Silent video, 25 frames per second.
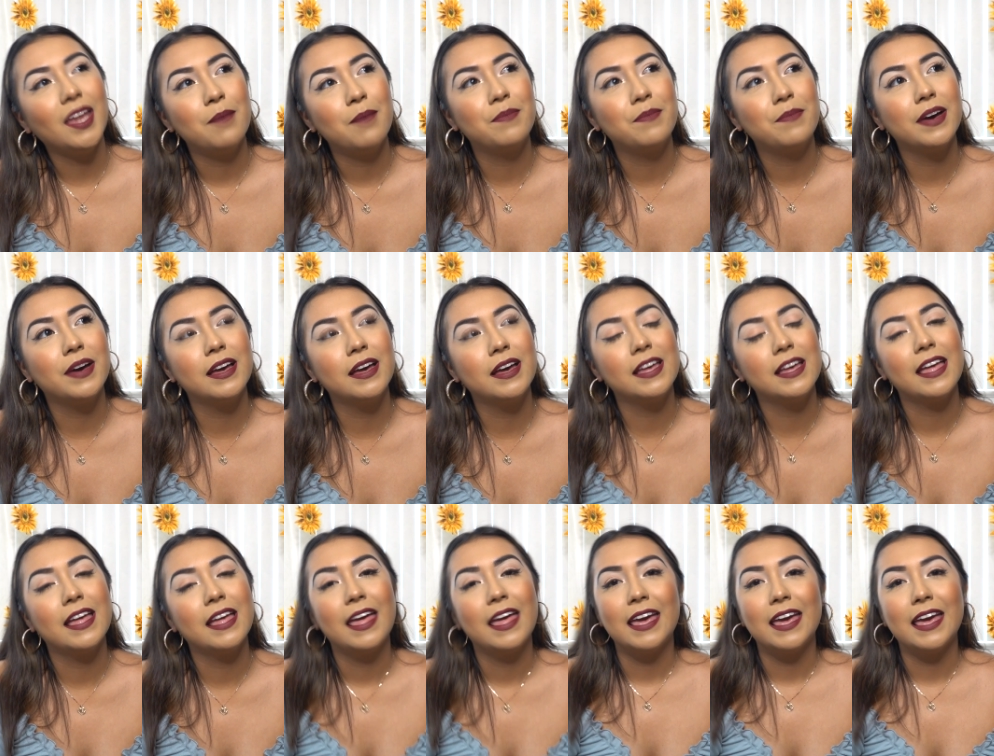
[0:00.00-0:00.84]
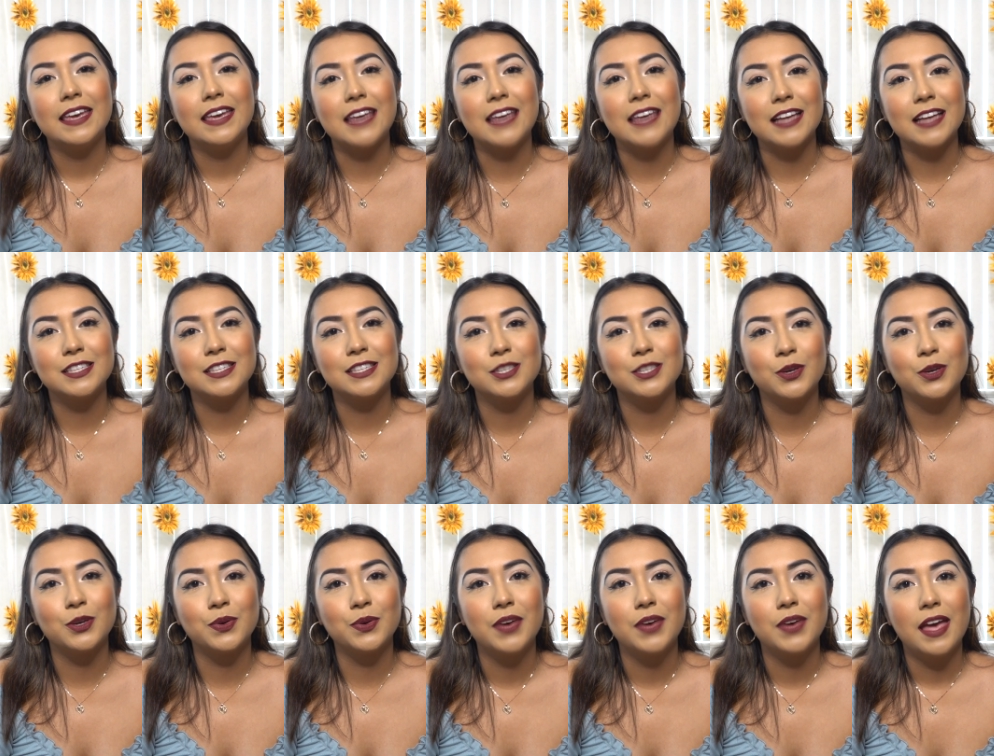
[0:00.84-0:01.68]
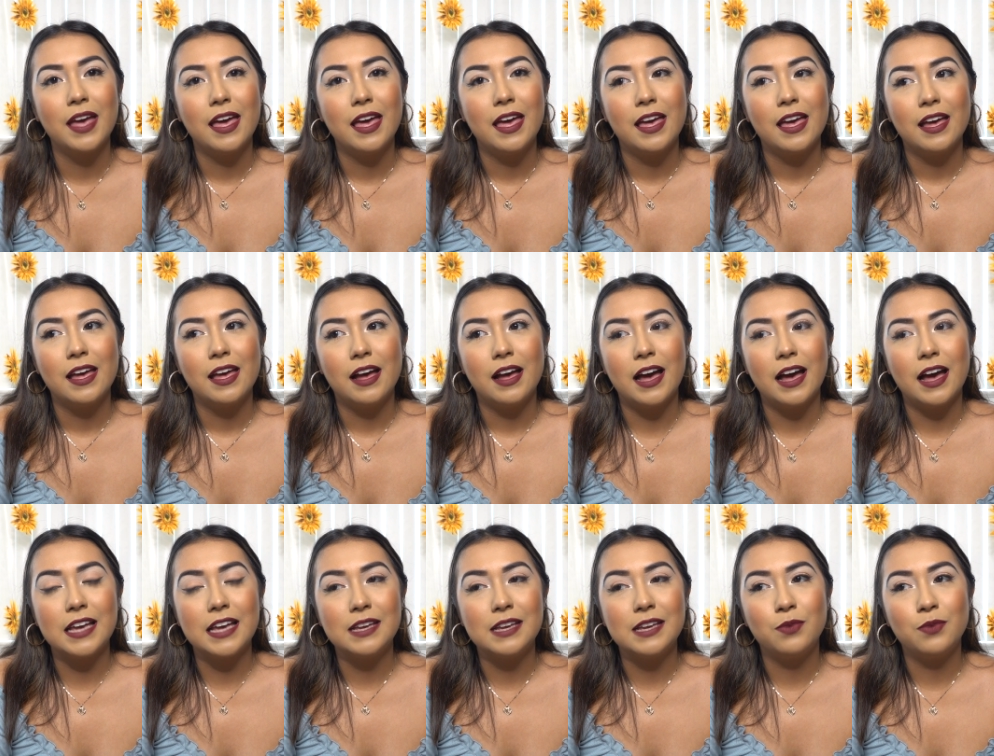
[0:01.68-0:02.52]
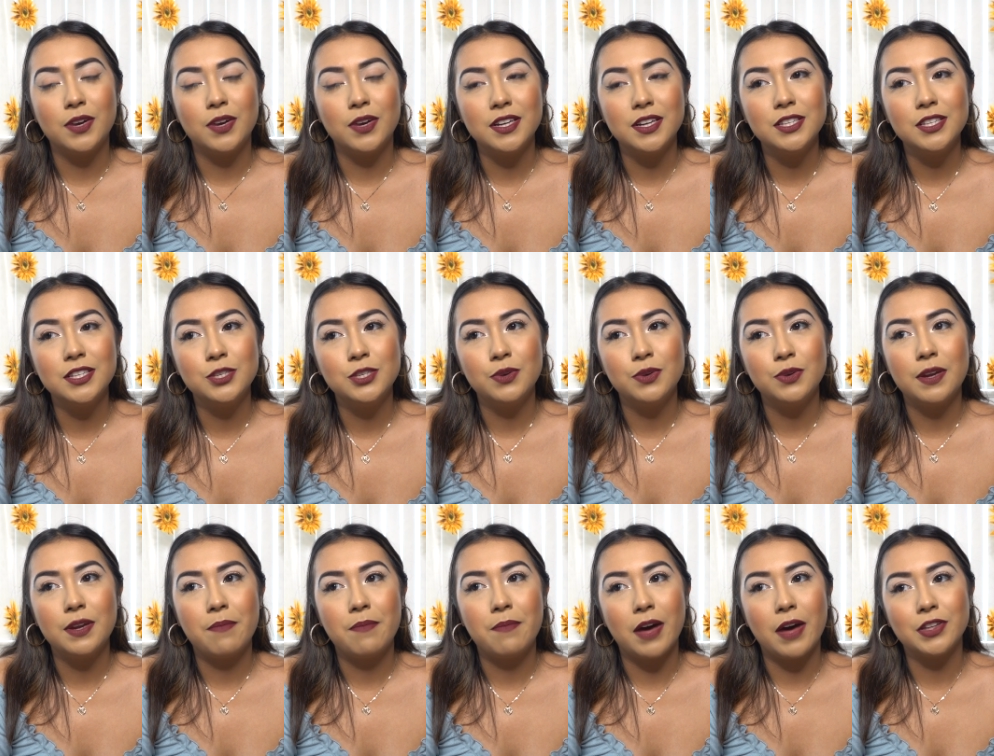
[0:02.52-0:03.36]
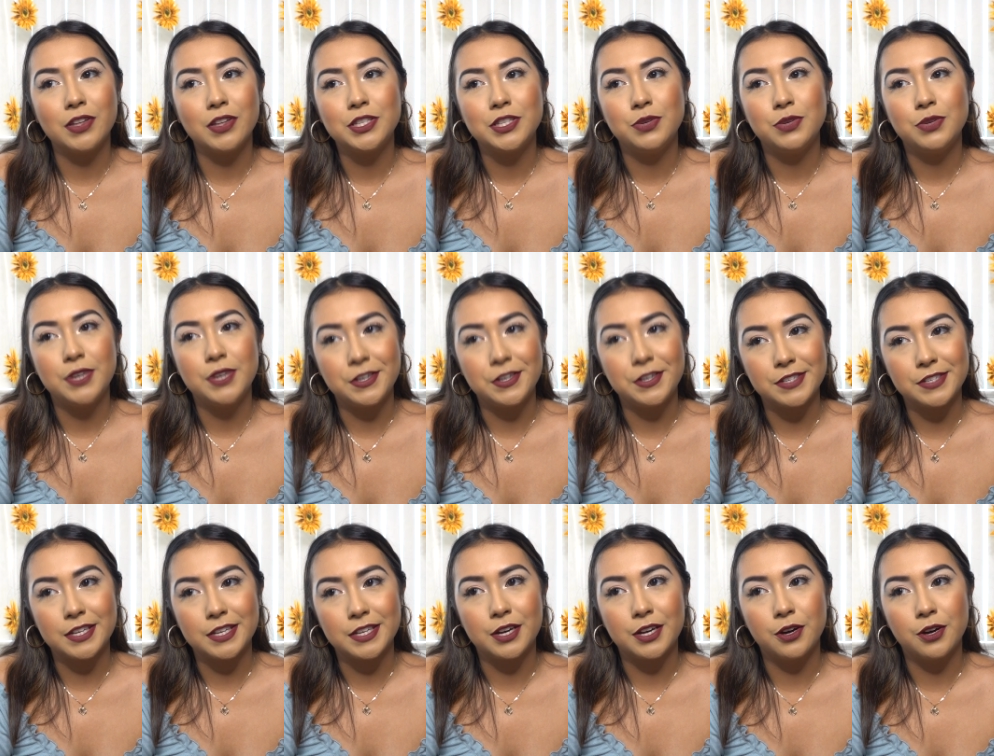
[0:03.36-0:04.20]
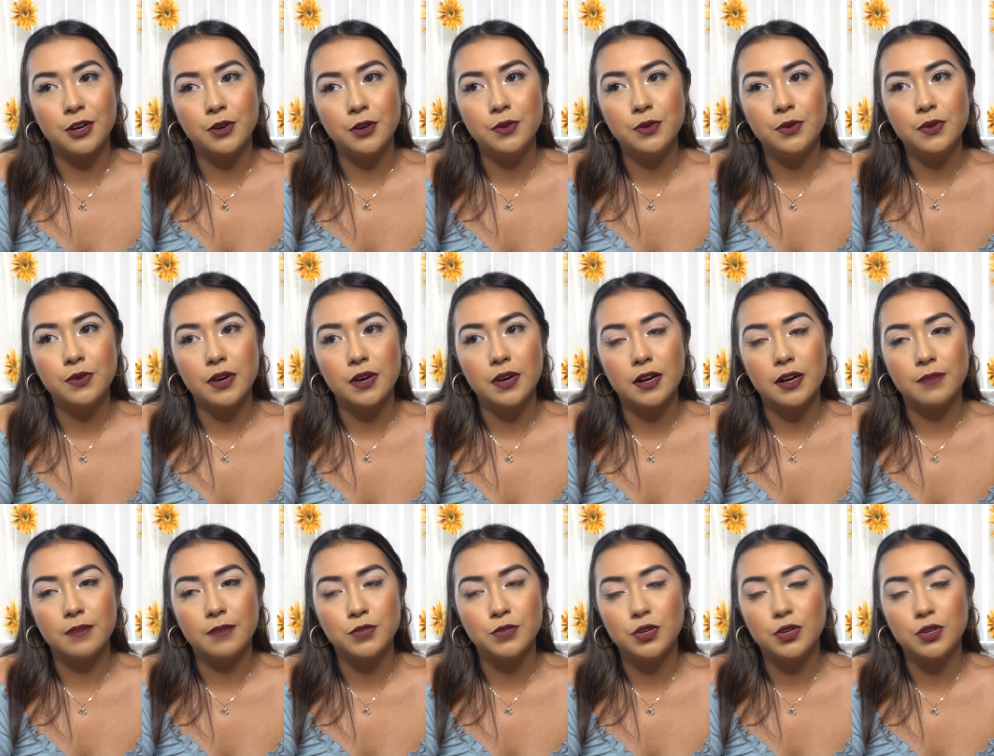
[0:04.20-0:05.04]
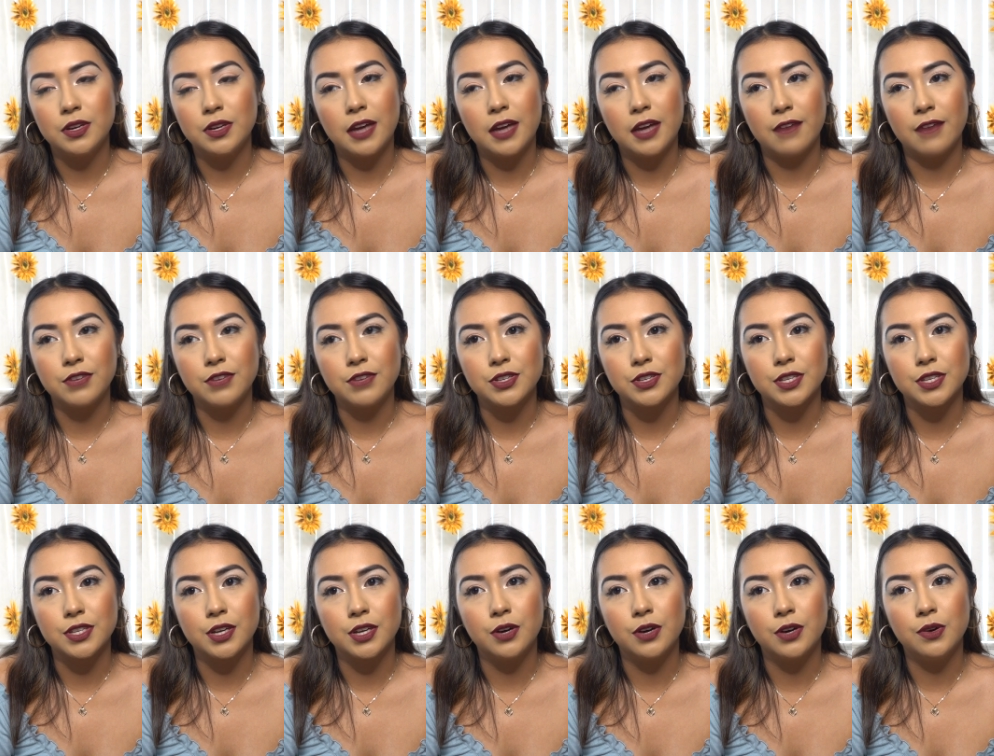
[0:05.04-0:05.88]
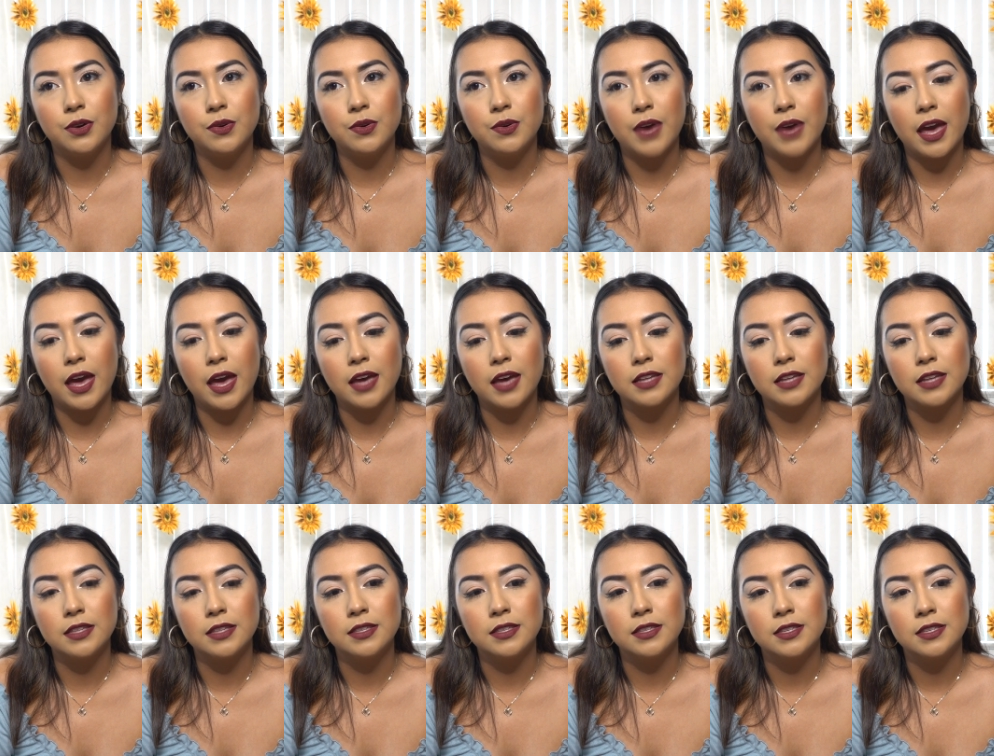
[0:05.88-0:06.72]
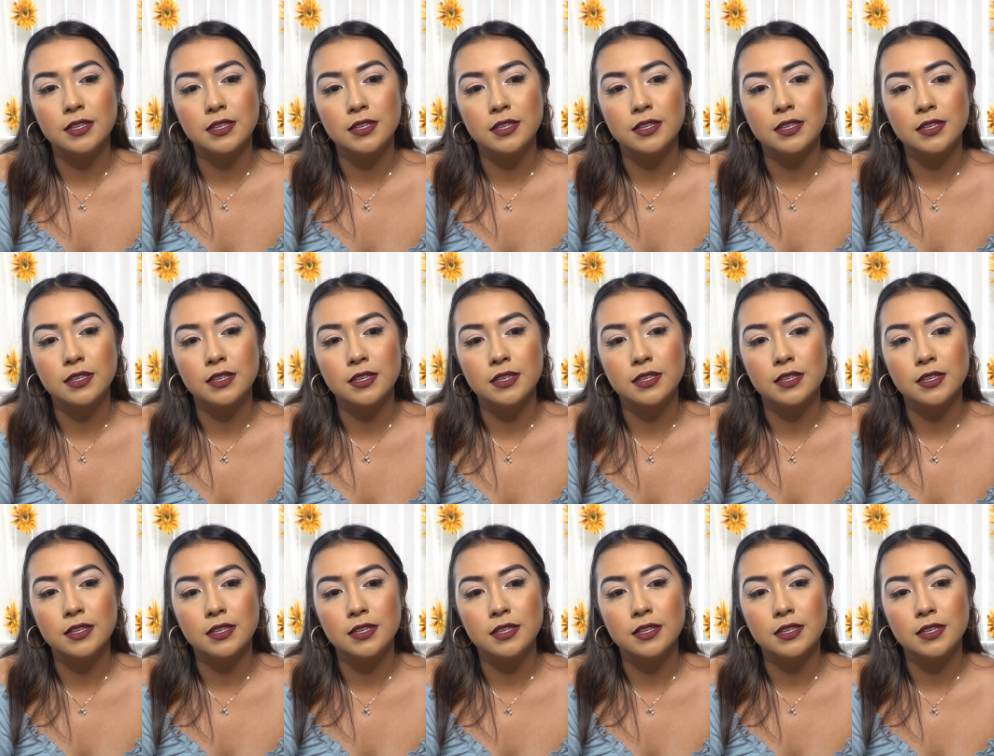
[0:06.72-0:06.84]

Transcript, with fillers: But yeah, so I wanted to do it about 2 years ago, 2.5 years ago, and